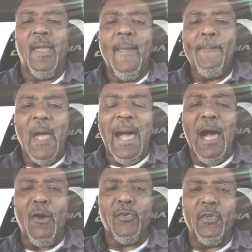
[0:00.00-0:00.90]
And
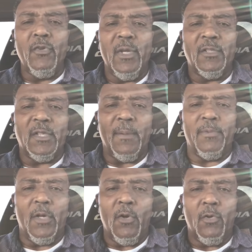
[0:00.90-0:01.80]
how do you
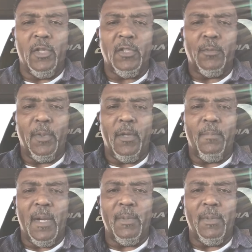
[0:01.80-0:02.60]
accept the Holy Spirit?